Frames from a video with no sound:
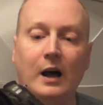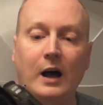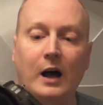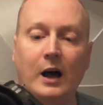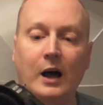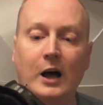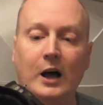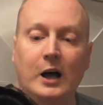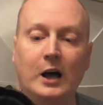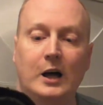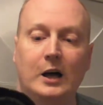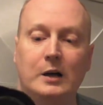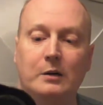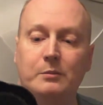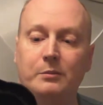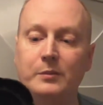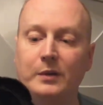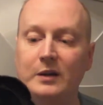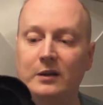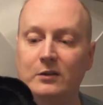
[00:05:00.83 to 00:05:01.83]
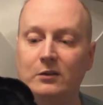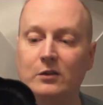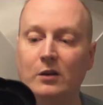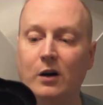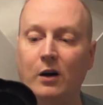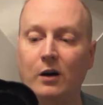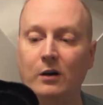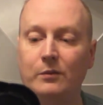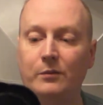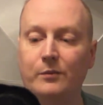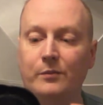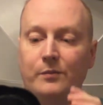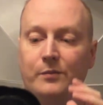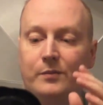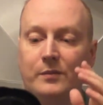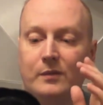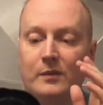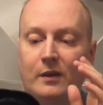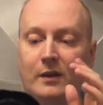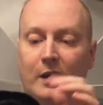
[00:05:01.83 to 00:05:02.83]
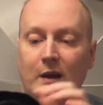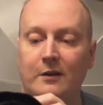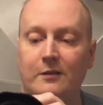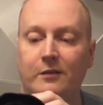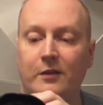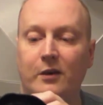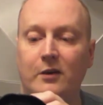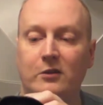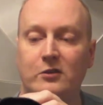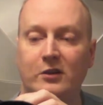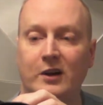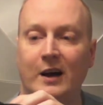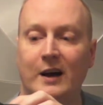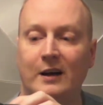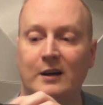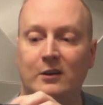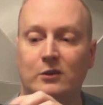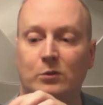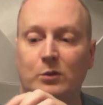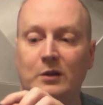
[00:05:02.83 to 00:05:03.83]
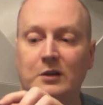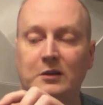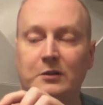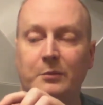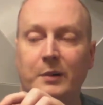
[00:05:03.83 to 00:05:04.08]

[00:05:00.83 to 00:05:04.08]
it's got headphone jack as well as